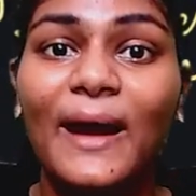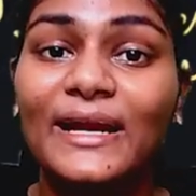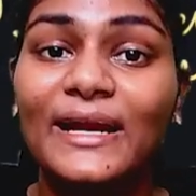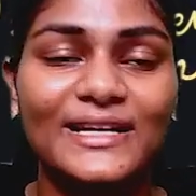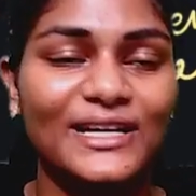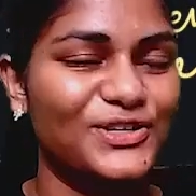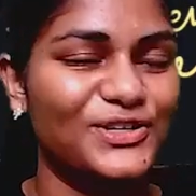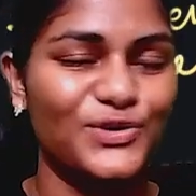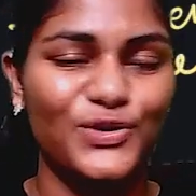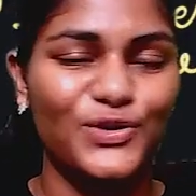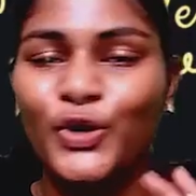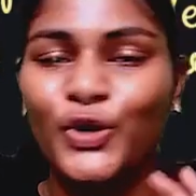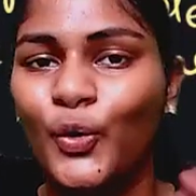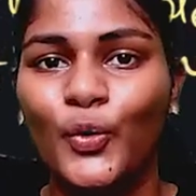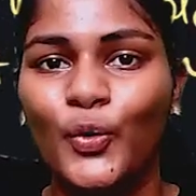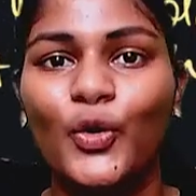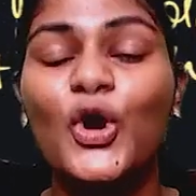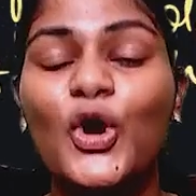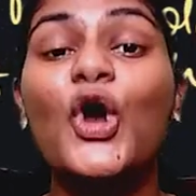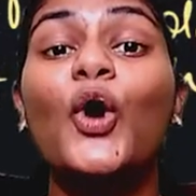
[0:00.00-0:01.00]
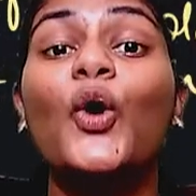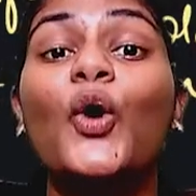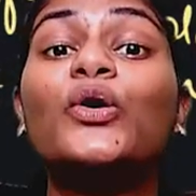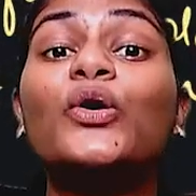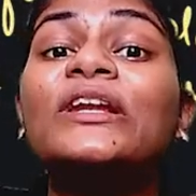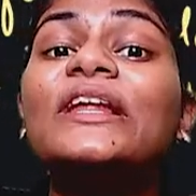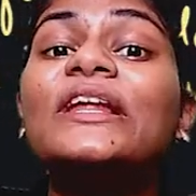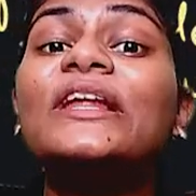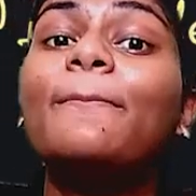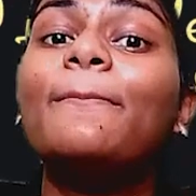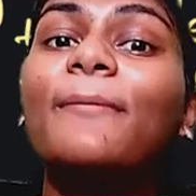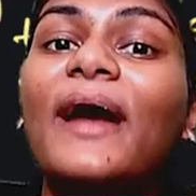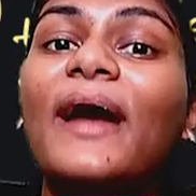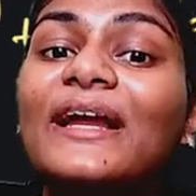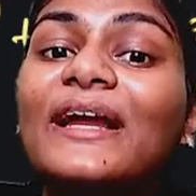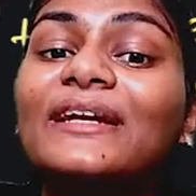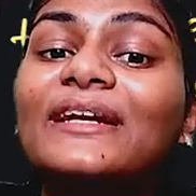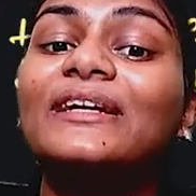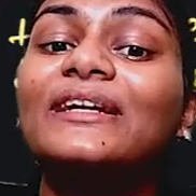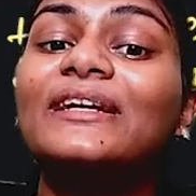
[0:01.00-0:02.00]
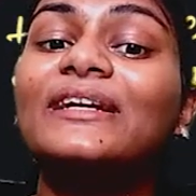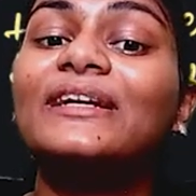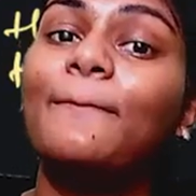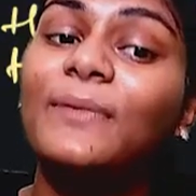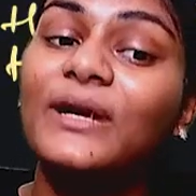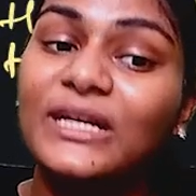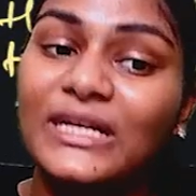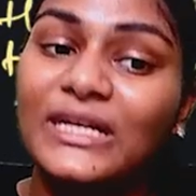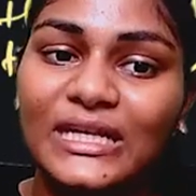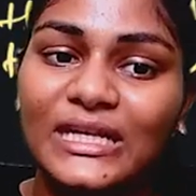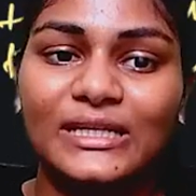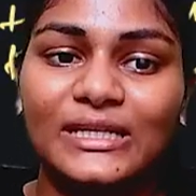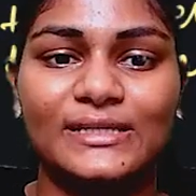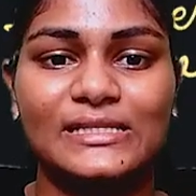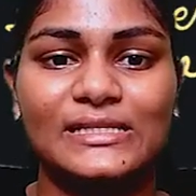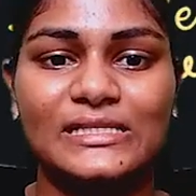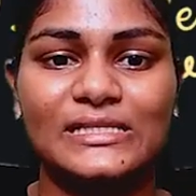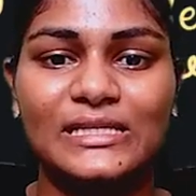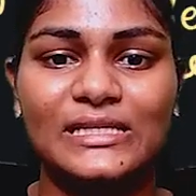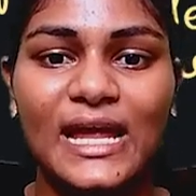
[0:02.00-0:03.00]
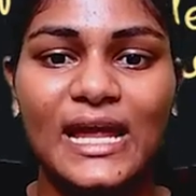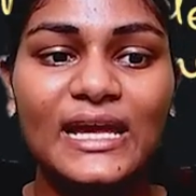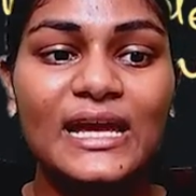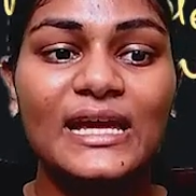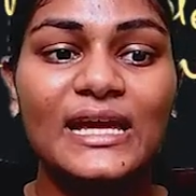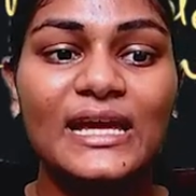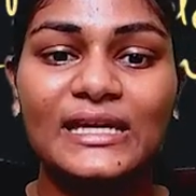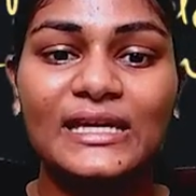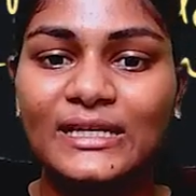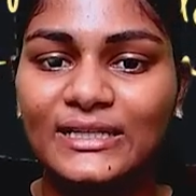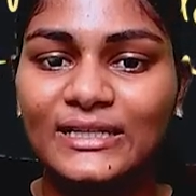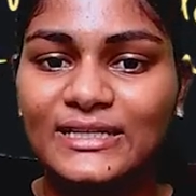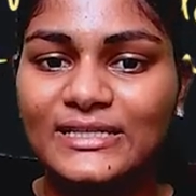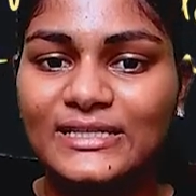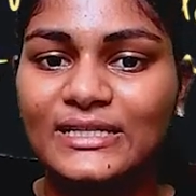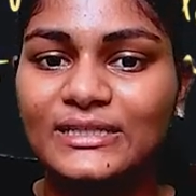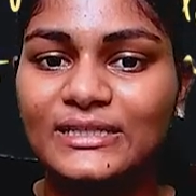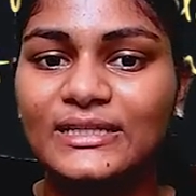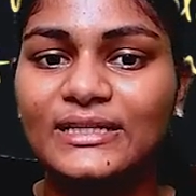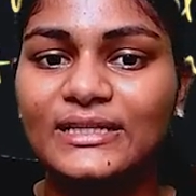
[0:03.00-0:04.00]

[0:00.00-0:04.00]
No, only magnetic materials. Like here it is written, right?